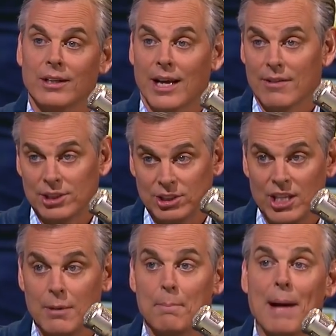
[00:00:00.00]
Yeah, this is
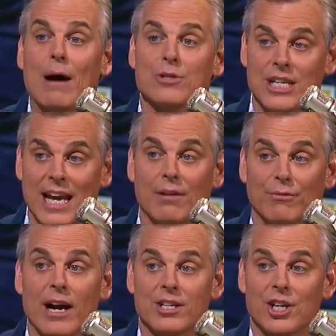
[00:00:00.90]
the Bounty Gate
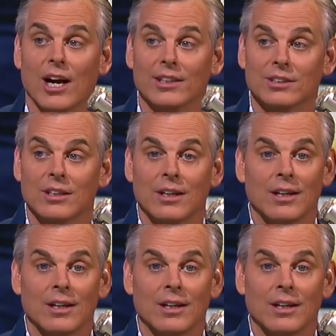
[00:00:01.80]
franchise.